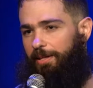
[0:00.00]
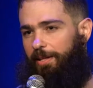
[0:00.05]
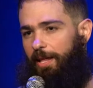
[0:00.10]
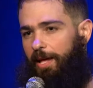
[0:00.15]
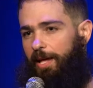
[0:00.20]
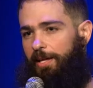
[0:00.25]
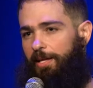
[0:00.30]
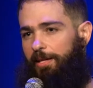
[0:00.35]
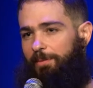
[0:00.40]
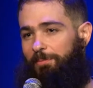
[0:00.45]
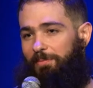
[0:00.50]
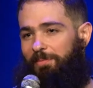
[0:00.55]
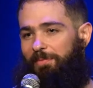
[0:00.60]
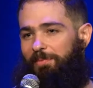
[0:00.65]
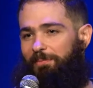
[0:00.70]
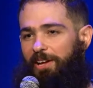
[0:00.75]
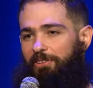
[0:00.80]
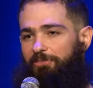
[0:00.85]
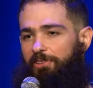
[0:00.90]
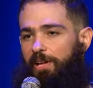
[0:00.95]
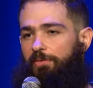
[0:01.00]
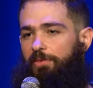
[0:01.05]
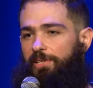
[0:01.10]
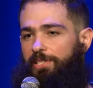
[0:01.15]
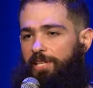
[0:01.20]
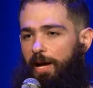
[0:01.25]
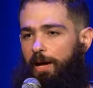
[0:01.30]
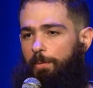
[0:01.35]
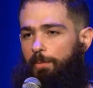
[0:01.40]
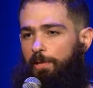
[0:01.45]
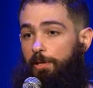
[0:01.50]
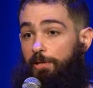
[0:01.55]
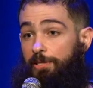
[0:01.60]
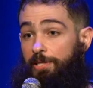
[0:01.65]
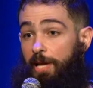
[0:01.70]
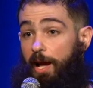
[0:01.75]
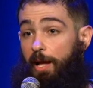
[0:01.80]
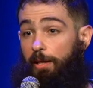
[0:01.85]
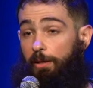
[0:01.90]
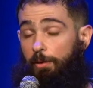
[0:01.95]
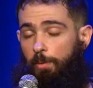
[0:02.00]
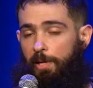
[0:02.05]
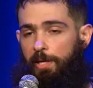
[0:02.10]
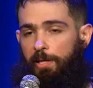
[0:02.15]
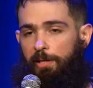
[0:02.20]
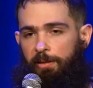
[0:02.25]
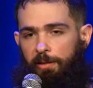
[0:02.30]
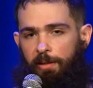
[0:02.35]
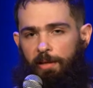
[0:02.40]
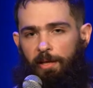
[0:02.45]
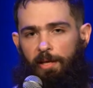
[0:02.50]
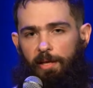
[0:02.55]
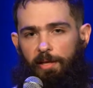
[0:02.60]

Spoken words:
Like, my favorite time of year is Halloween,